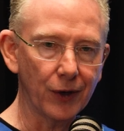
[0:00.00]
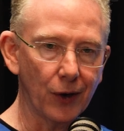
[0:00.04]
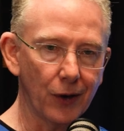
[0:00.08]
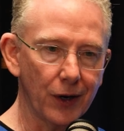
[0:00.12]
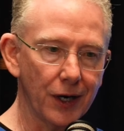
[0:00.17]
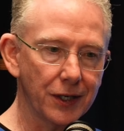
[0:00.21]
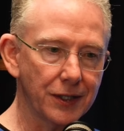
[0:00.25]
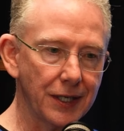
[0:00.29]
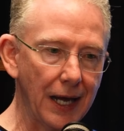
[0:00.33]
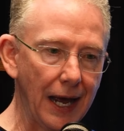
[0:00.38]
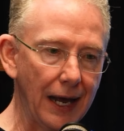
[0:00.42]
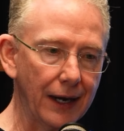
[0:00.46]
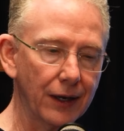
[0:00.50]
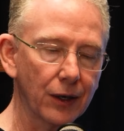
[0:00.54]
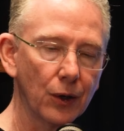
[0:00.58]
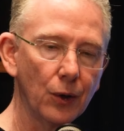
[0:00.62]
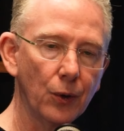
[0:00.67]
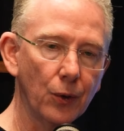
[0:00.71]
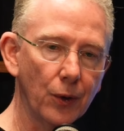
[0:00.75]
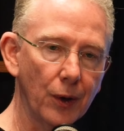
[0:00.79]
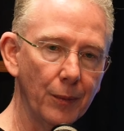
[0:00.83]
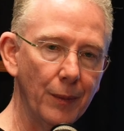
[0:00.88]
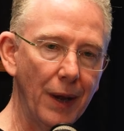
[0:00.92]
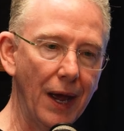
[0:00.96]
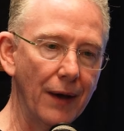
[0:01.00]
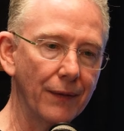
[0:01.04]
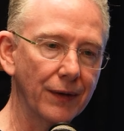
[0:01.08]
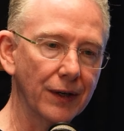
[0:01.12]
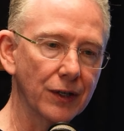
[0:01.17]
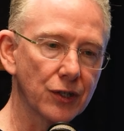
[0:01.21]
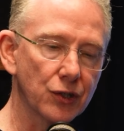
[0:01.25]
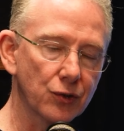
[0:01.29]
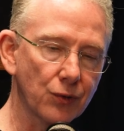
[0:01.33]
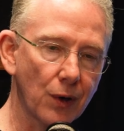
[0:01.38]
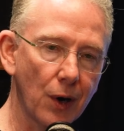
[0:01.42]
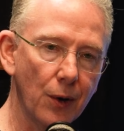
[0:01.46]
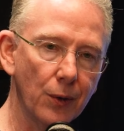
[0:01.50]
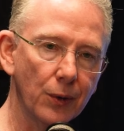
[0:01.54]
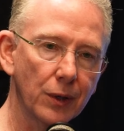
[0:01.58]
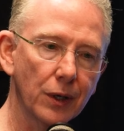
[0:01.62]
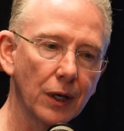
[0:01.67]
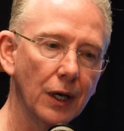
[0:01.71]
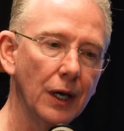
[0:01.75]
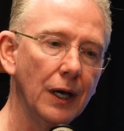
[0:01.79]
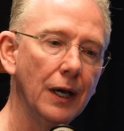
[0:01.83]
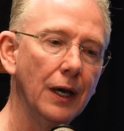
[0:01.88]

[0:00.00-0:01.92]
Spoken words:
heart attack or I'm having a stroke.